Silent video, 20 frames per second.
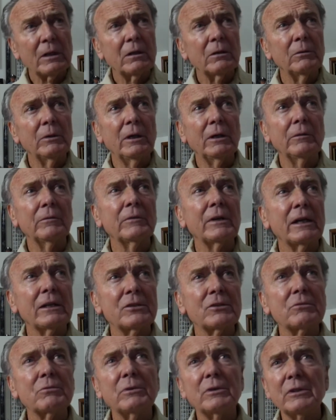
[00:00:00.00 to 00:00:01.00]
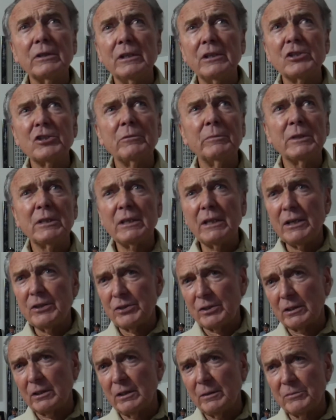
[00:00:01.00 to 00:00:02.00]
Well, that's where the
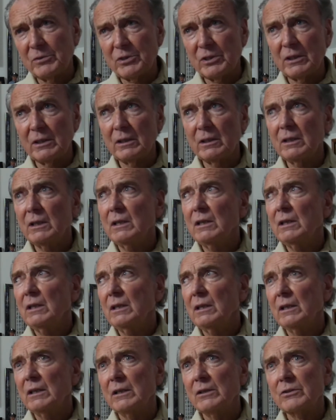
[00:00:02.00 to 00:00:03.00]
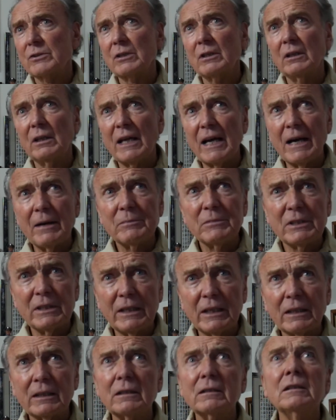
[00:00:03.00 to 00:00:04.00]
instrumentation comes in, is a lab tech